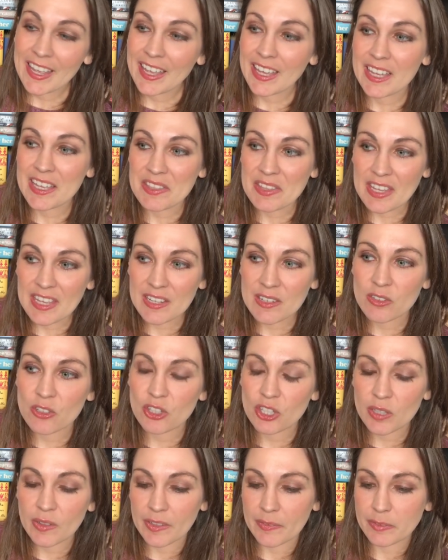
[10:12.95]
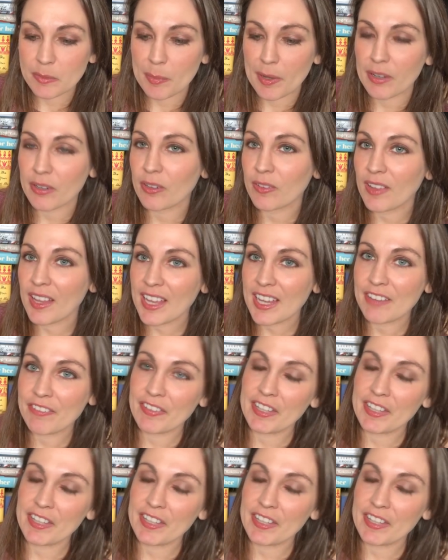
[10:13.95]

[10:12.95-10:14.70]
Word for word: And then she lives about her life.